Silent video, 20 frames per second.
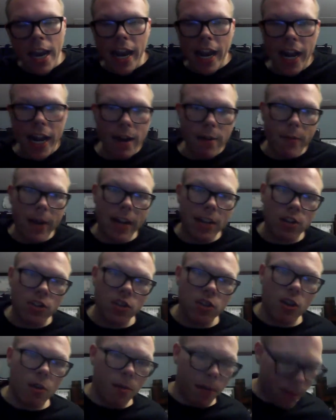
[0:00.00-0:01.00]
anyway,
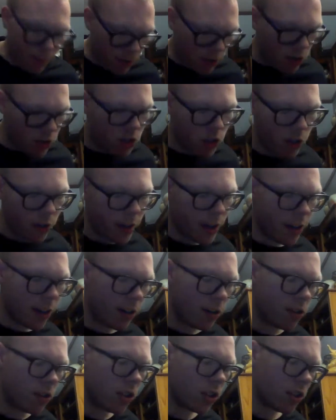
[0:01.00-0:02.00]
so what I'm going to do
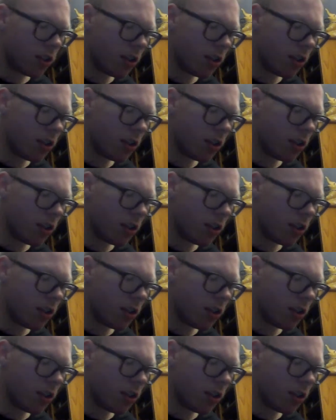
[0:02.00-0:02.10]
here is